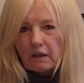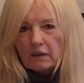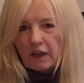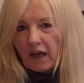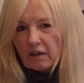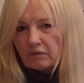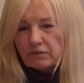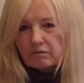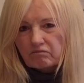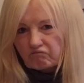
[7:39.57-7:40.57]
kind of
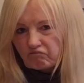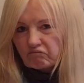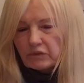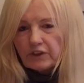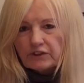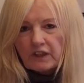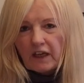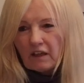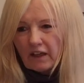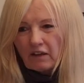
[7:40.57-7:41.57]

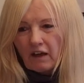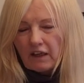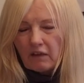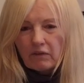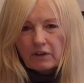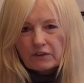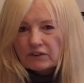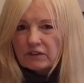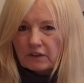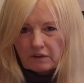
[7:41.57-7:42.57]
discount, like not even
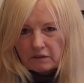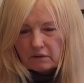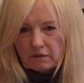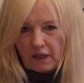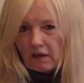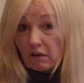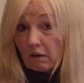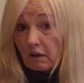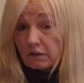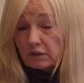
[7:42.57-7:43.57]
consider
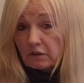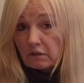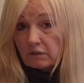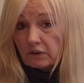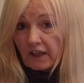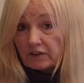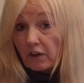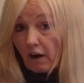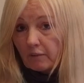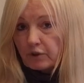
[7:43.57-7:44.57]
alcohol stoves as an
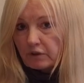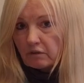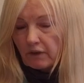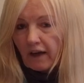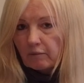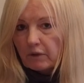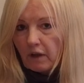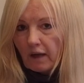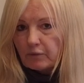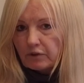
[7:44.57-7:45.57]
option, a viable
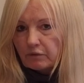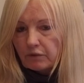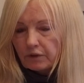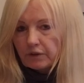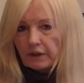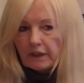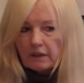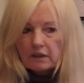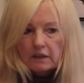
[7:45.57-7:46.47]
option for cooking.